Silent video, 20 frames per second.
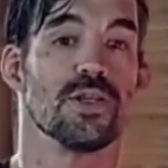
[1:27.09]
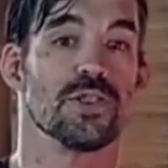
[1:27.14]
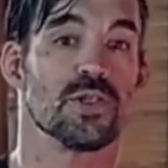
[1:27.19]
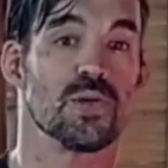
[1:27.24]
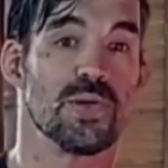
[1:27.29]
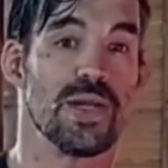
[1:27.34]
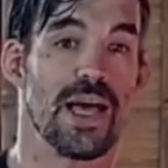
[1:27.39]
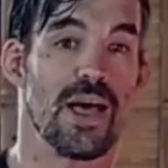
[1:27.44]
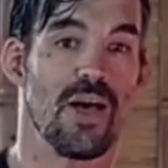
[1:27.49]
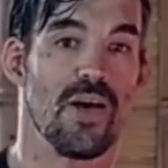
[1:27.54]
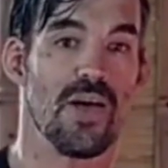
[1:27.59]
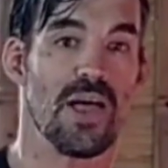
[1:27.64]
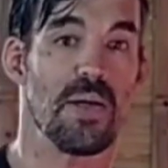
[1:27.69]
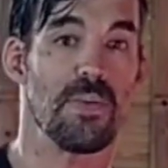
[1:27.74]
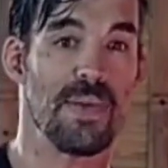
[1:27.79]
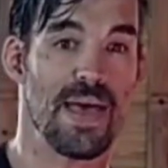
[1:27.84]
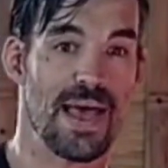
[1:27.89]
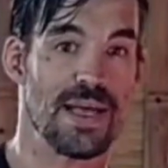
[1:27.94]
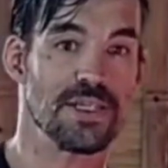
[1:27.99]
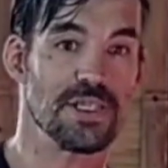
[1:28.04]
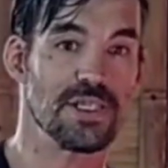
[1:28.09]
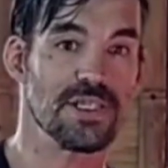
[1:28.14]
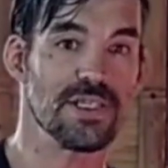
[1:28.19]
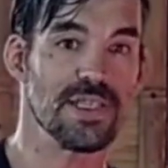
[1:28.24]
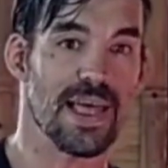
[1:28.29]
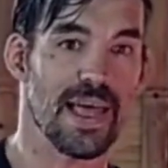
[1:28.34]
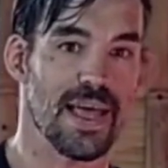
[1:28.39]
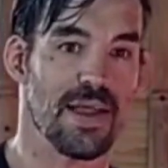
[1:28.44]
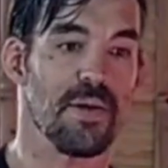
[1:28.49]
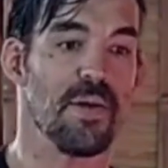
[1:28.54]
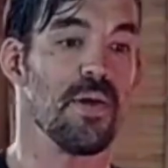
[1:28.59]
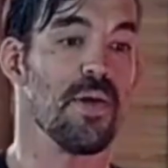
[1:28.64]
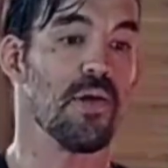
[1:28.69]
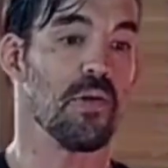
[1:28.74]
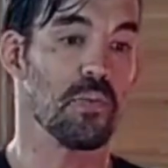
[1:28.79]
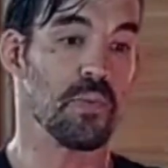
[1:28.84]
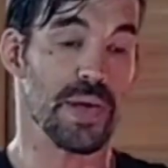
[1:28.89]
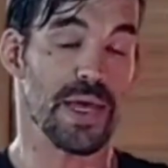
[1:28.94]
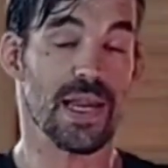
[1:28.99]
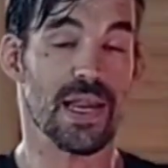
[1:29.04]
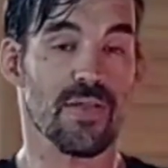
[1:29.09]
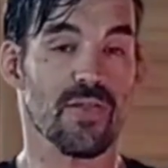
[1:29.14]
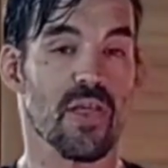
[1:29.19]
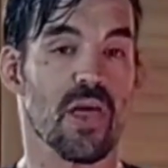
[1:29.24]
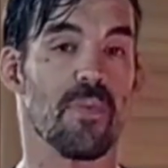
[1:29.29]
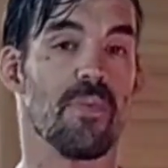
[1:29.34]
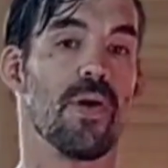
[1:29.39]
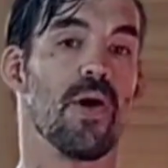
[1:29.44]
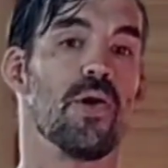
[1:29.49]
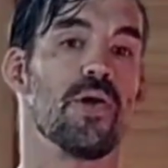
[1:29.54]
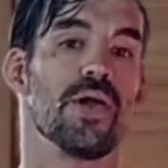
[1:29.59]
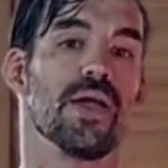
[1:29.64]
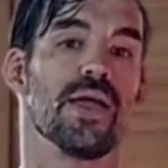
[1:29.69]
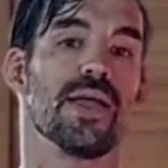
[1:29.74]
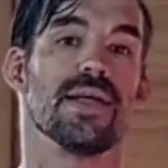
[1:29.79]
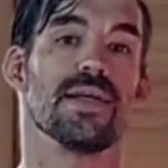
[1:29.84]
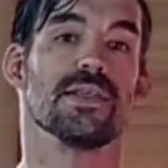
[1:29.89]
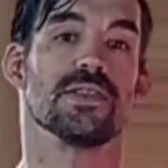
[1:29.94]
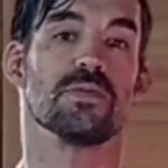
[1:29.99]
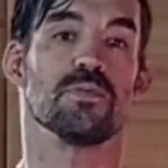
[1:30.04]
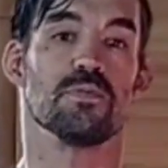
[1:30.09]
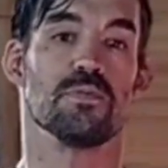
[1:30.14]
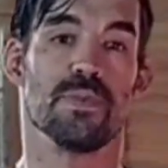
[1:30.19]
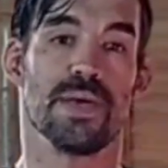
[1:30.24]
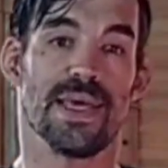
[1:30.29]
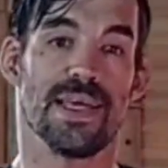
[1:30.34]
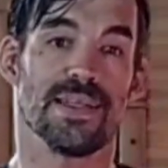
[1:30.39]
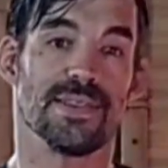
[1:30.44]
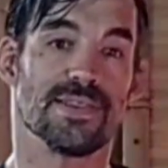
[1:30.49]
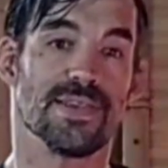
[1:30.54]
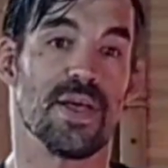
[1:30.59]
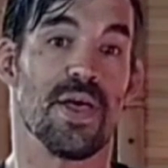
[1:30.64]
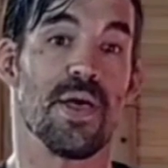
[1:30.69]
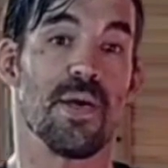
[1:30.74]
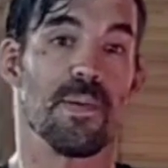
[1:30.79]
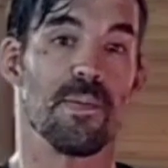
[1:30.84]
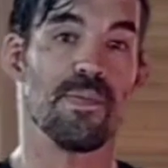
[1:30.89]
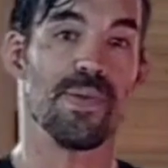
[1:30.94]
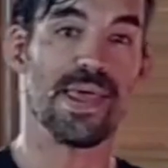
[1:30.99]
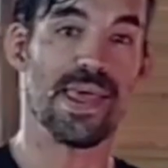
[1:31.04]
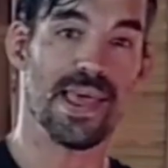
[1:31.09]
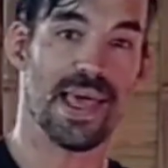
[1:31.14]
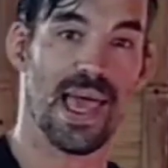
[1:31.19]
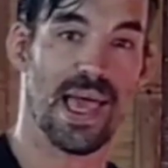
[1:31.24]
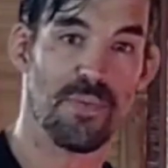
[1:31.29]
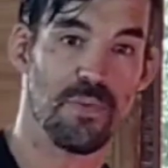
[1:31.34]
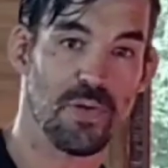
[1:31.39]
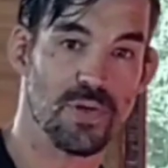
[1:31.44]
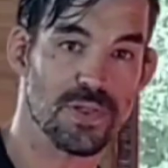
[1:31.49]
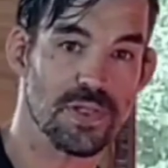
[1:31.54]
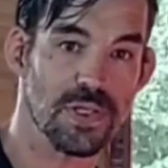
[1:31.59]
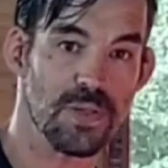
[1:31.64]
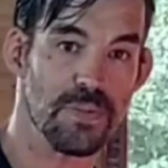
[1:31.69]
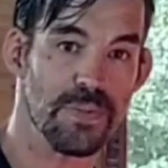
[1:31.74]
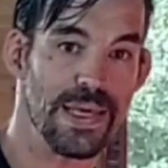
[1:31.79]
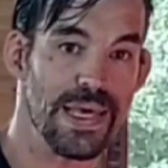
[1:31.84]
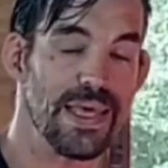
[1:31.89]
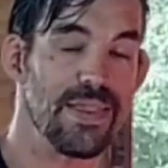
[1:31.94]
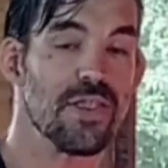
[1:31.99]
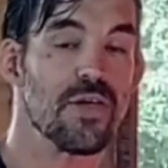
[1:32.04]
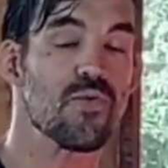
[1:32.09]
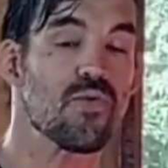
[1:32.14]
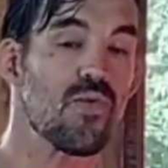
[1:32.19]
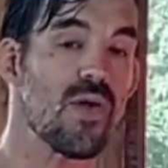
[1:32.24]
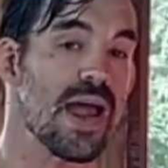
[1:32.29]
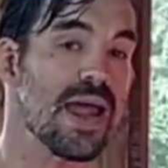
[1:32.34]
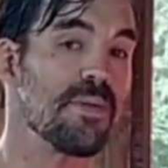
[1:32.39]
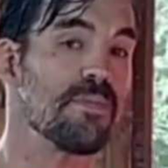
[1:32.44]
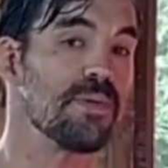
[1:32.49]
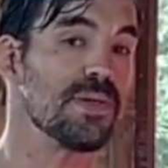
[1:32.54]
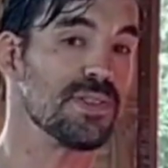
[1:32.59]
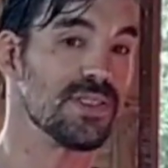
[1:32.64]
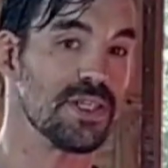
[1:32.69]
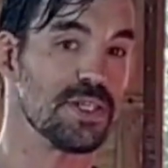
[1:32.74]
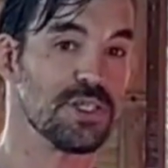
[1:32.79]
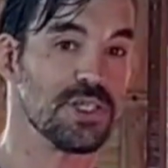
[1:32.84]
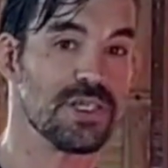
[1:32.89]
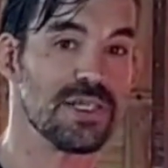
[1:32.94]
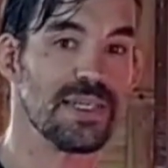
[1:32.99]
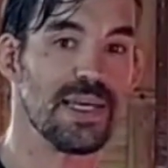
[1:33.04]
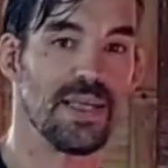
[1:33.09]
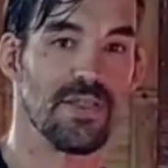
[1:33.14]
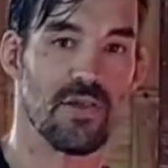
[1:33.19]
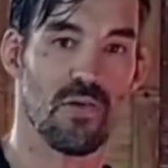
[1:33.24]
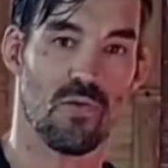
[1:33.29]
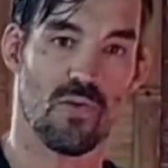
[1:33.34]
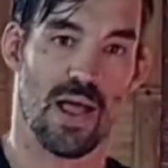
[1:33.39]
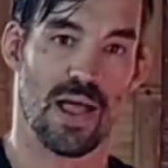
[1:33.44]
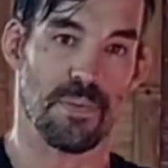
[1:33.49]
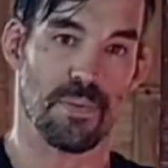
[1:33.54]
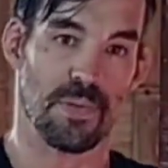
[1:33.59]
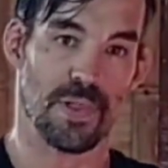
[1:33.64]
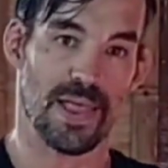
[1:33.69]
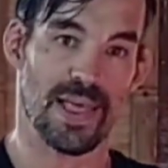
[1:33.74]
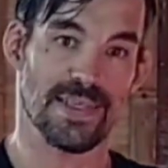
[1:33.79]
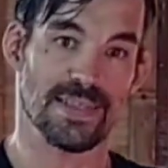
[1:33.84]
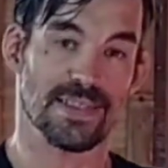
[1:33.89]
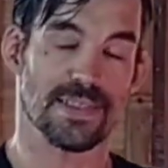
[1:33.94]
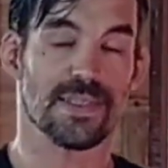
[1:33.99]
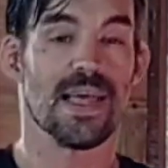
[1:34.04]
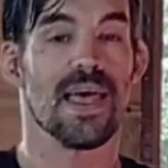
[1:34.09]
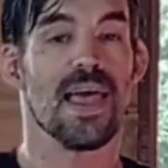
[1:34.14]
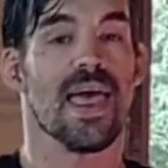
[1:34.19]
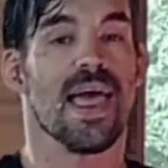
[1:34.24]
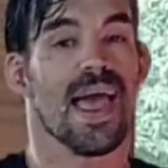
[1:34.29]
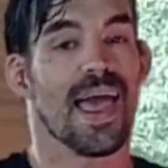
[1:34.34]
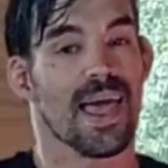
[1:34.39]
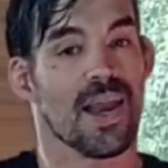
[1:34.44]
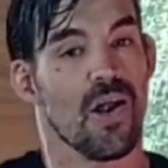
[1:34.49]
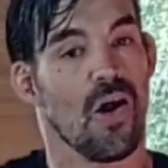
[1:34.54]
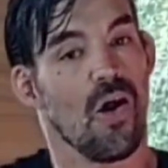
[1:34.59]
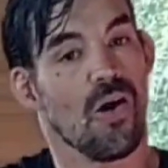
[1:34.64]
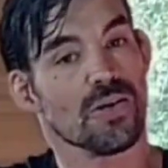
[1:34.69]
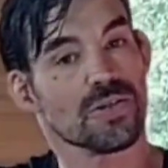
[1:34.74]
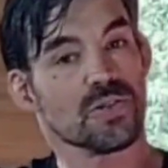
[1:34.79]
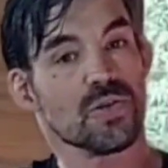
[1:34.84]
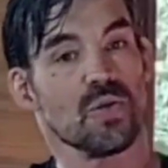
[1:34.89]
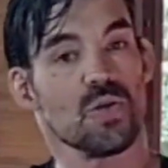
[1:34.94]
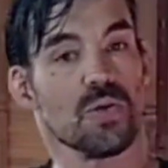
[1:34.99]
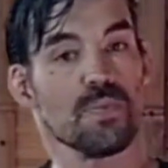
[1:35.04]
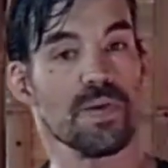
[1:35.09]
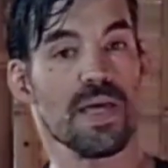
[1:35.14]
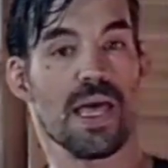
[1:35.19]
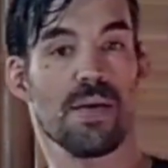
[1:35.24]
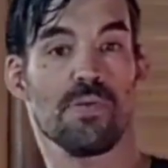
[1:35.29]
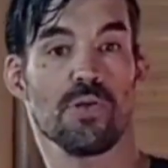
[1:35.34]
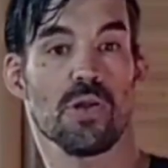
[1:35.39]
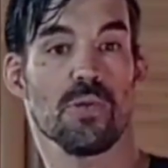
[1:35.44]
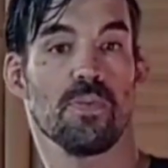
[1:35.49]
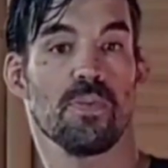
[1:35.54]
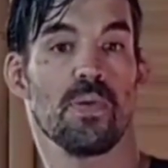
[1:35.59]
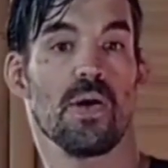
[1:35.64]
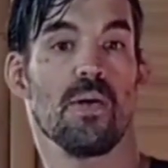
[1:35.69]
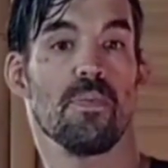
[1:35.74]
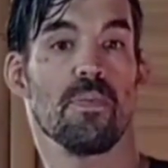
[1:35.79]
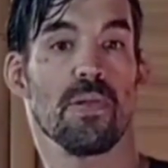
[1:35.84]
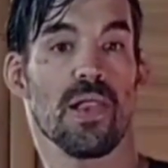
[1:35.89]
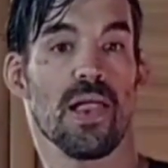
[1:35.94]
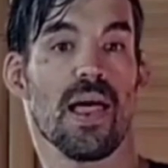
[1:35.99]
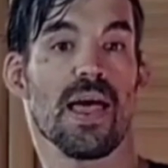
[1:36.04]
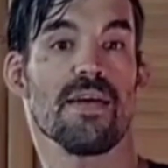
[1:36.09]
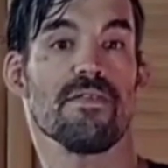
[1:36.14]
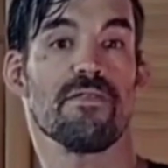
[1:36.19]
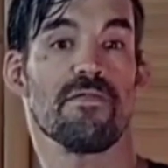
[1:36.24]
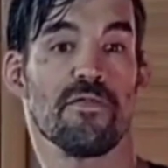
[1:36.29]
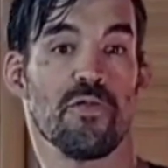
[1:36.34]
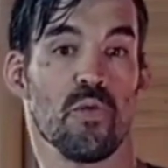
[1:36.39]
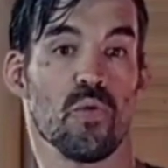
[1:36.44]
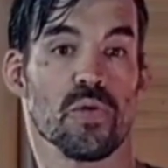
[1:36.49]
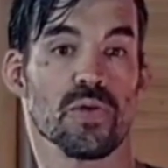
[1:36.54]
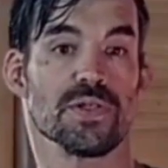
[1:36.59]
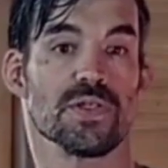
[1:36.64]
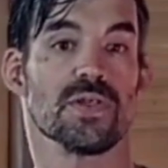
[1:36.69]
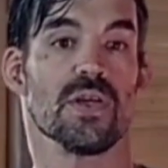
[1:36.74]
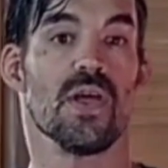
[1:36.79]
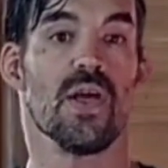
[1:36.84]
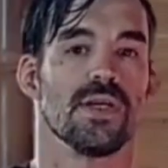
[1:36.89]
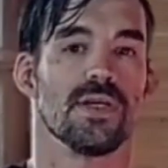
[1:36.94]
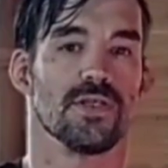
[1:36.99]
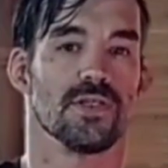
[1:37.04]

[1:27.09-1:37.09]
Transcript: So now imagine that beating the opponent means being able to be in the right position, in the right place, and also to be able to apply force.